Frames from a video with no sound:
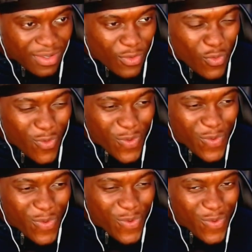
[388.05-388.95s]

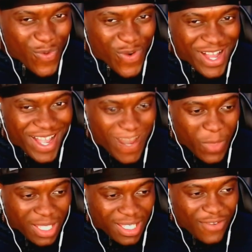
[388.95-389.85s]
Ooh,
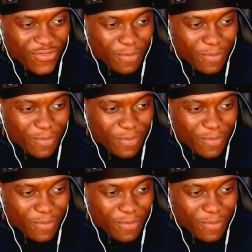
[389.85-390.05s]
that's none of your